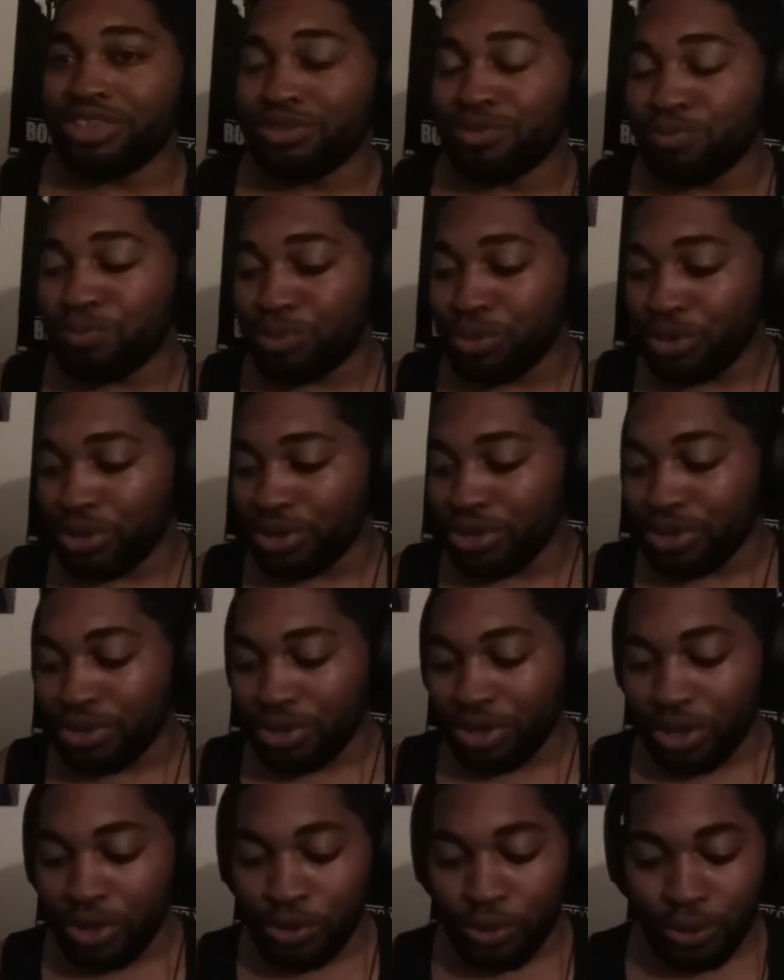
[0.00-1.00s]
it's pretty
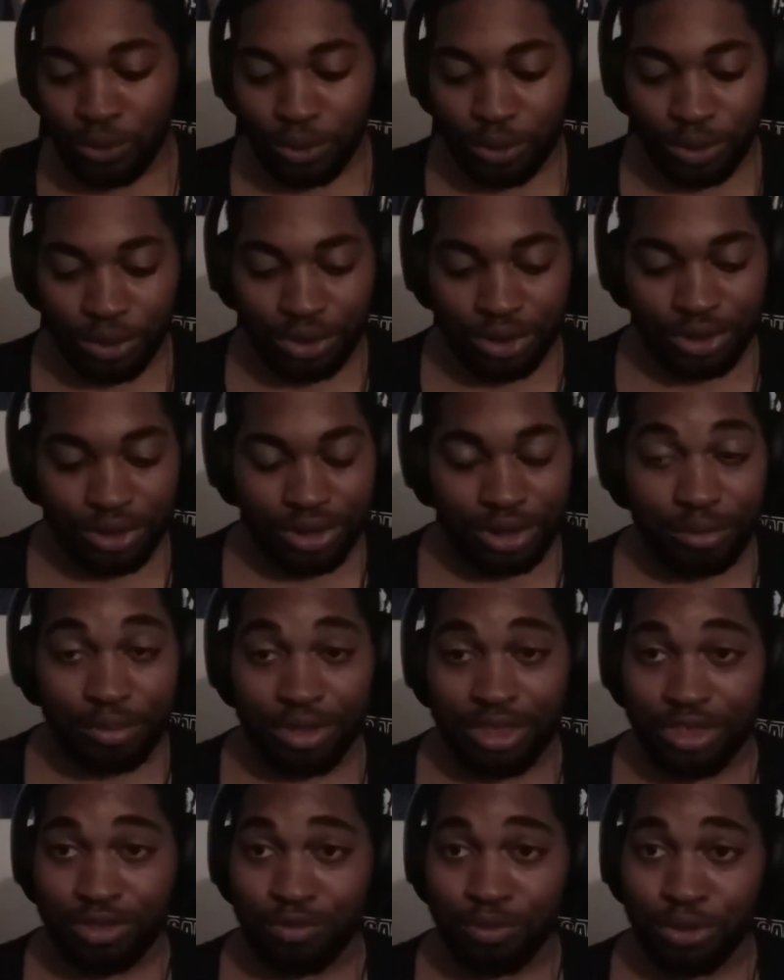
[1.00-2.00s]
cool. I
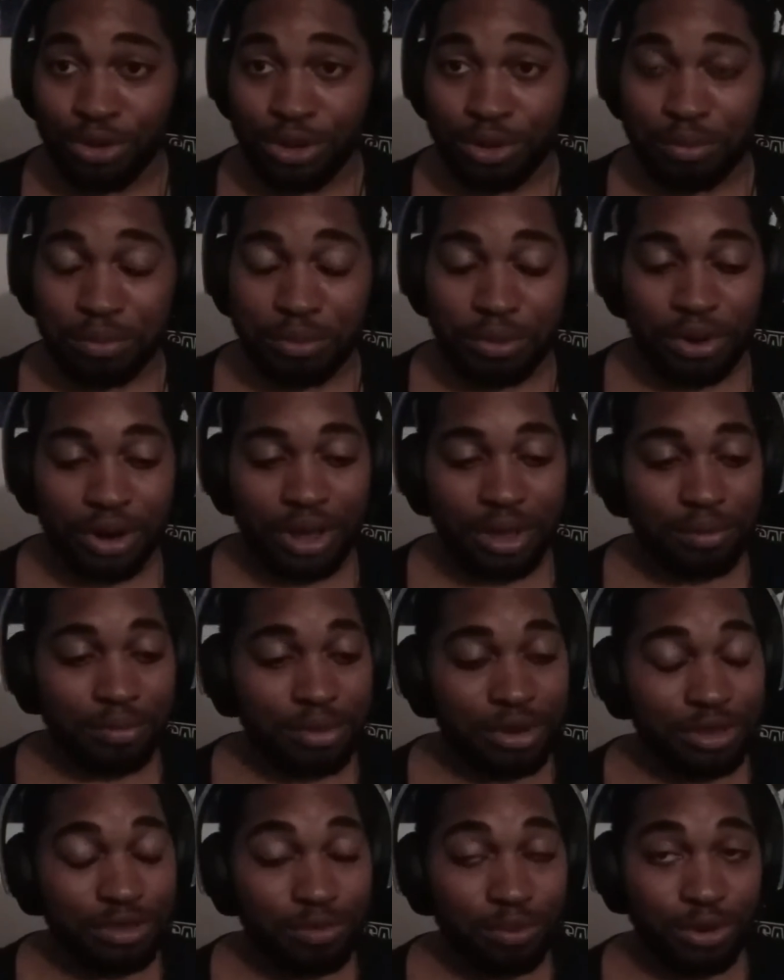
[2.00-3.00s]
mean, it's pretty bright,
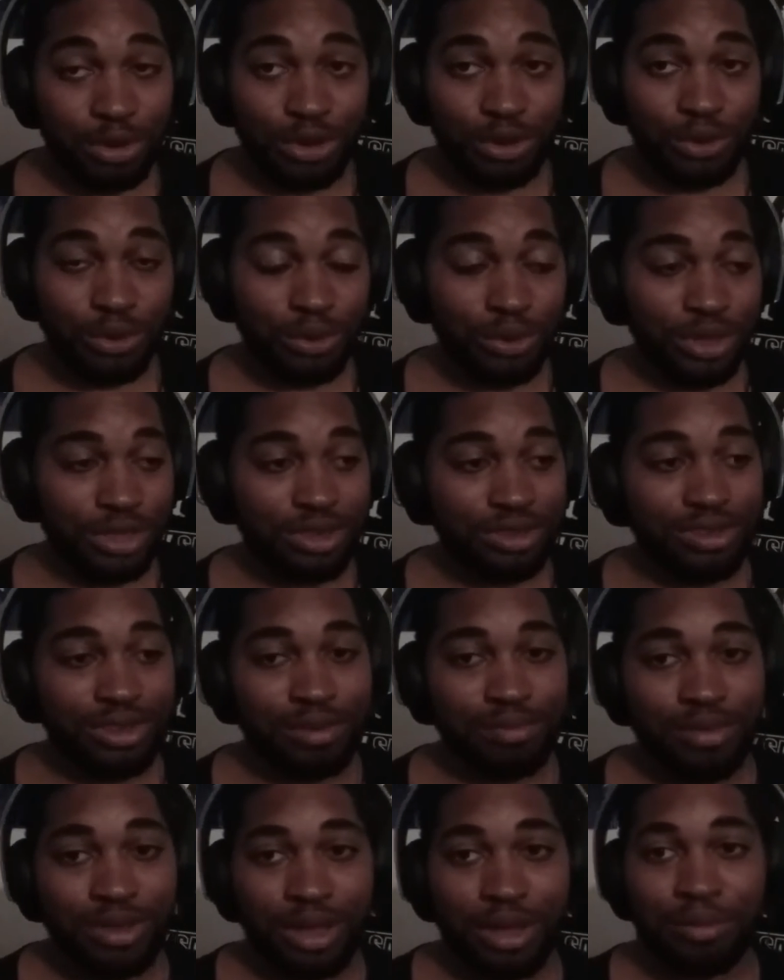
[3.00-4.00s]
but it's pretty cool at the
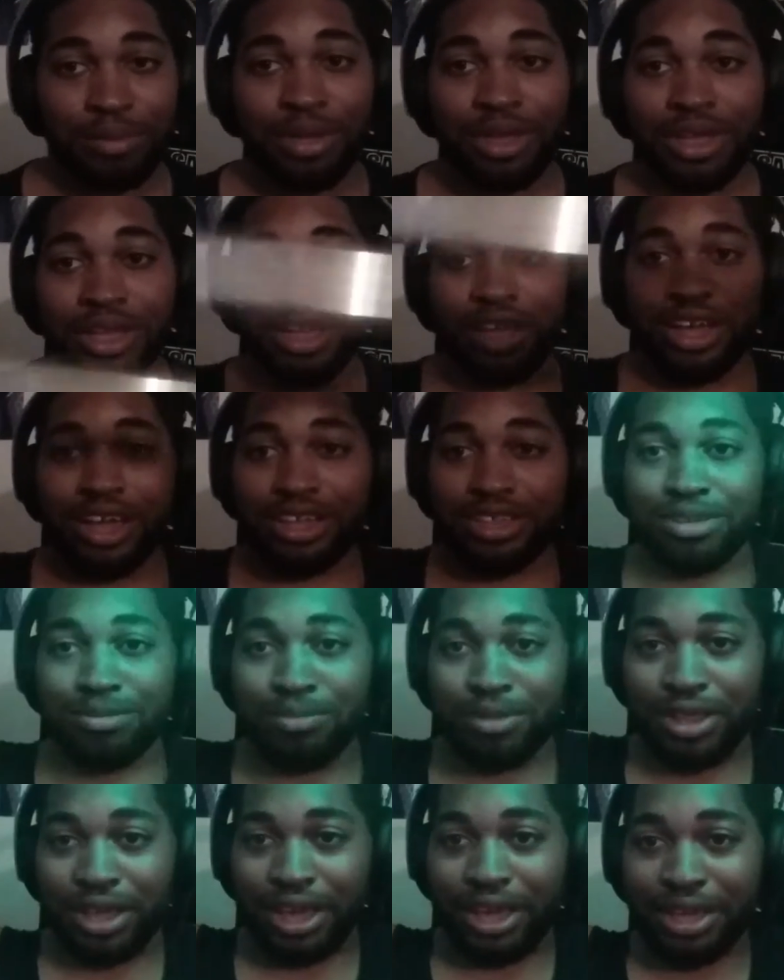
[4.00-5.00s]
same time. Like you
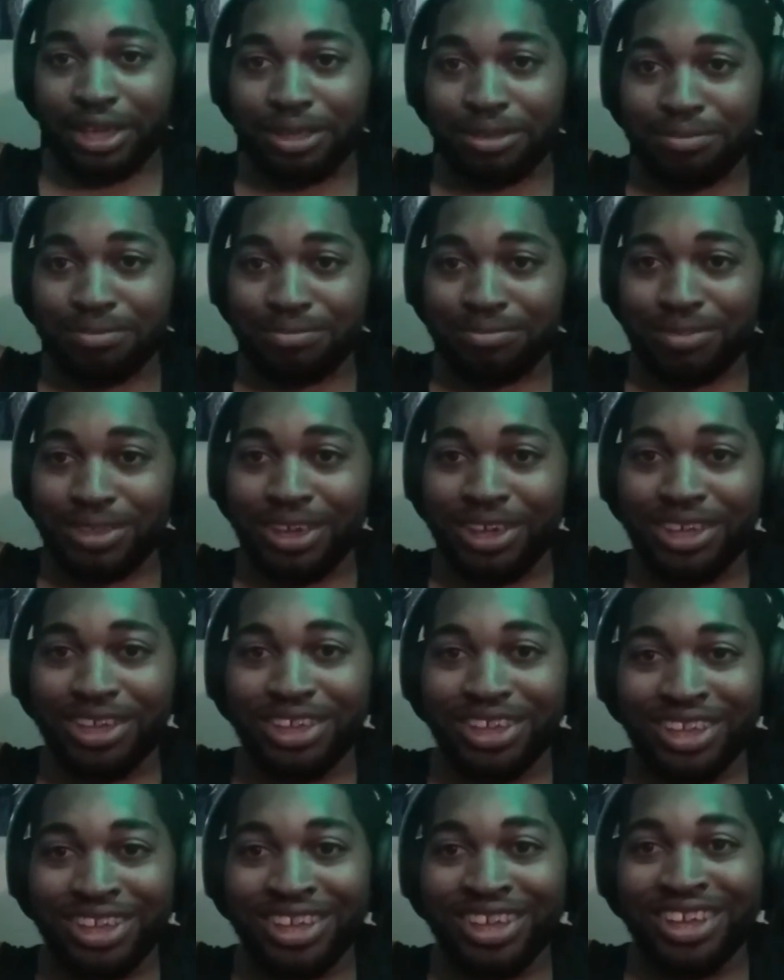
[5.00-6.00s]
could like,
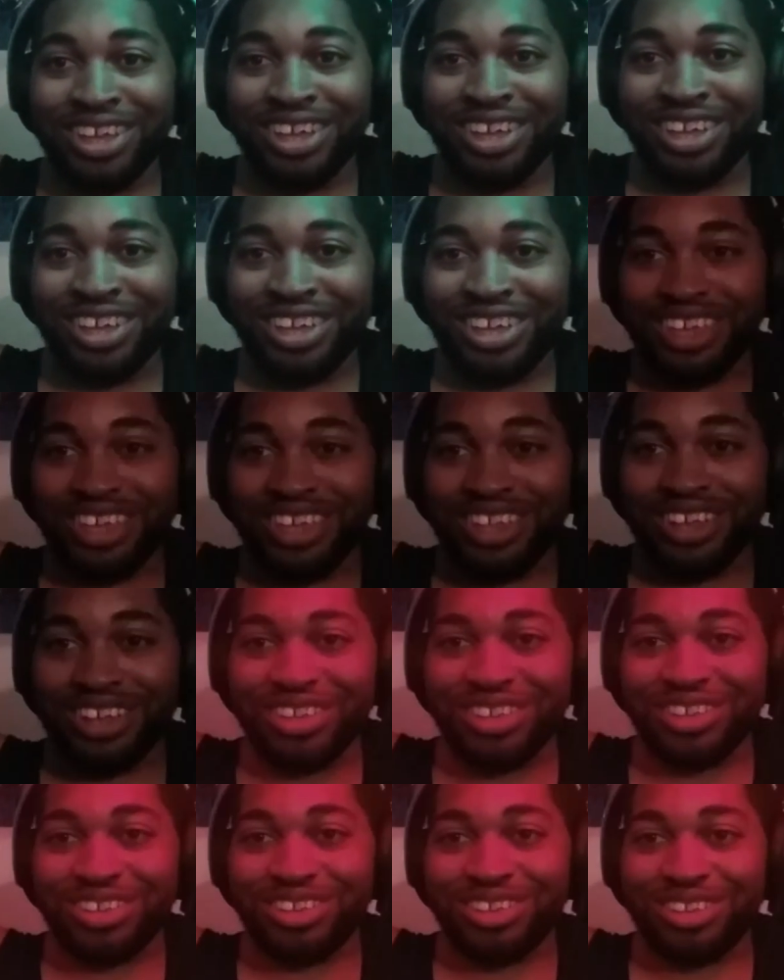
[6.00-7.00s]
you
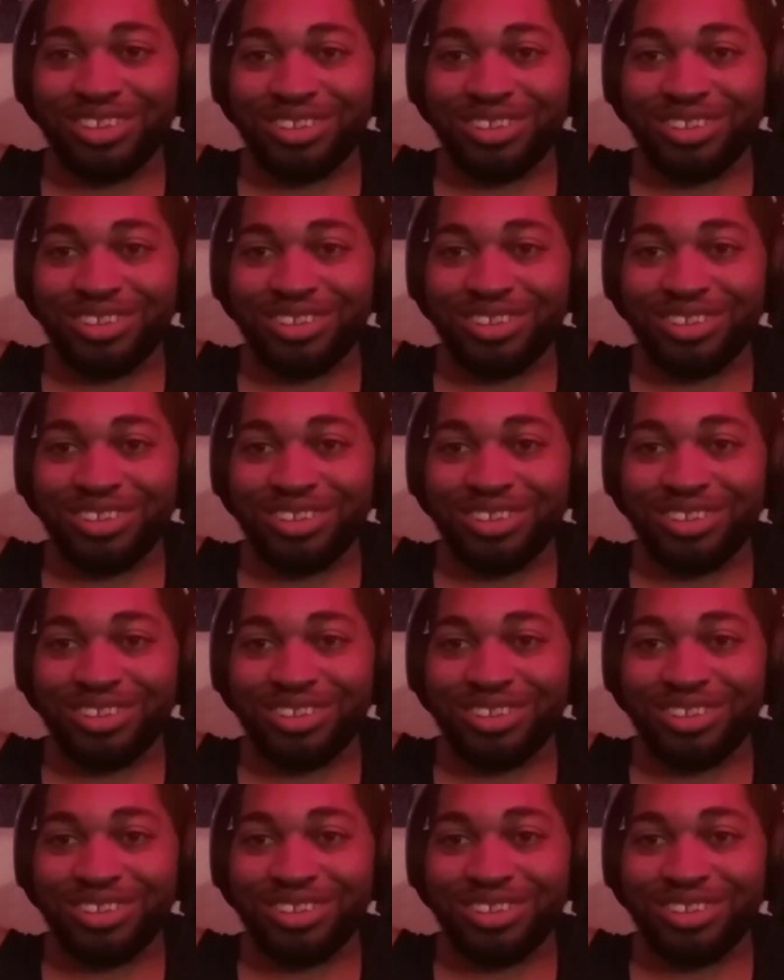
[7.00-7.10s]
know,